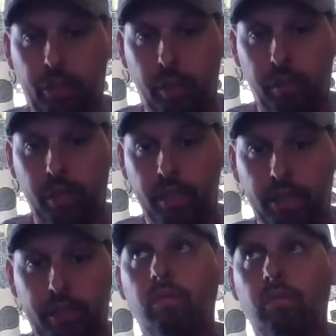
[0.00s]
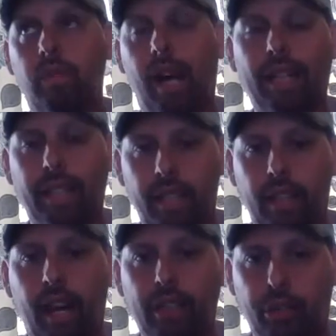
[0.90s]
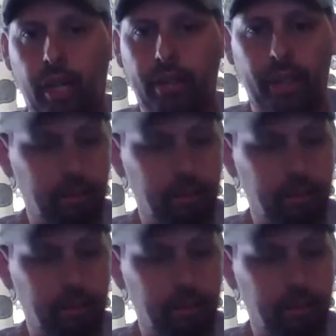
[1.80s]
your bridge. I did. I tried that.